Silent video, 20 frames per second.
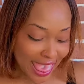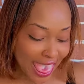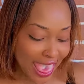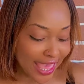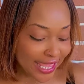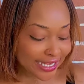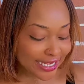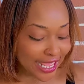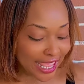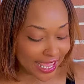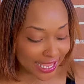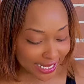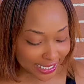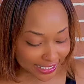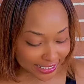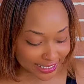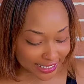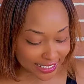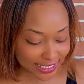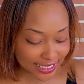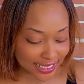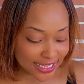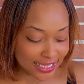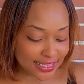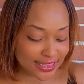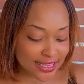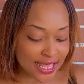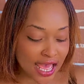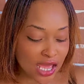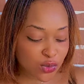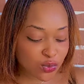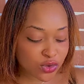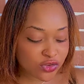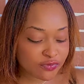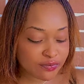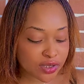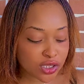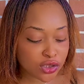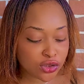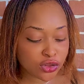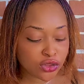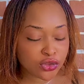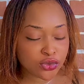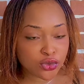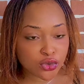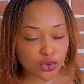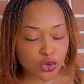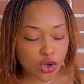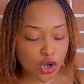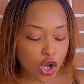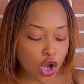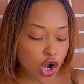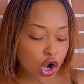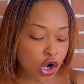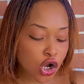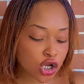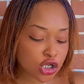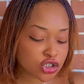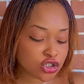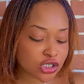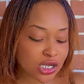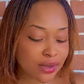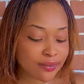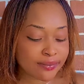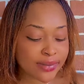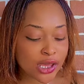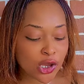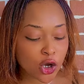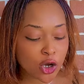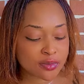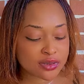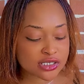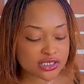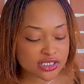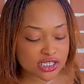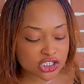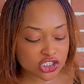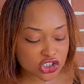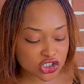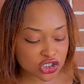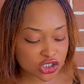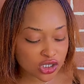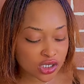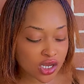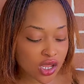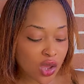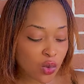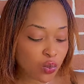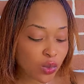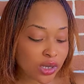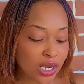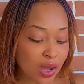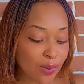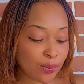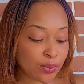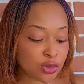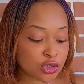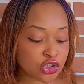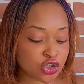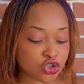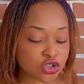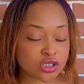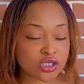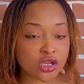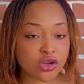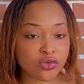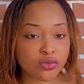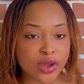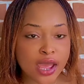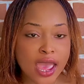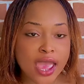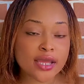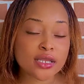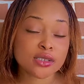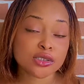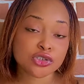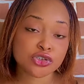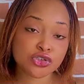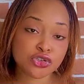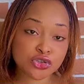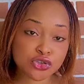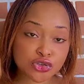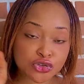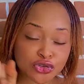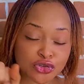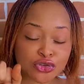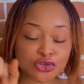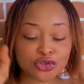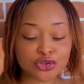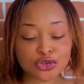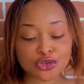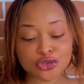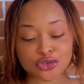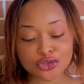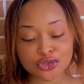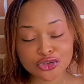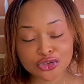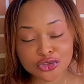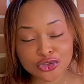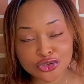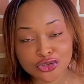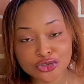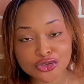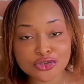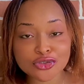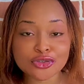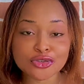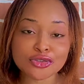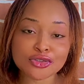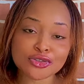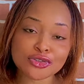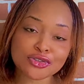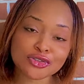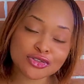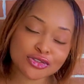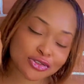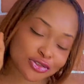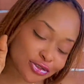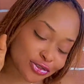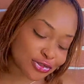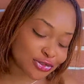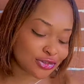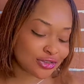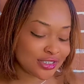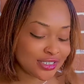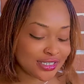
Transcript: And Amy, that we've been through, cause you're my obsession. When I put you in the ride, screw, screw, screw.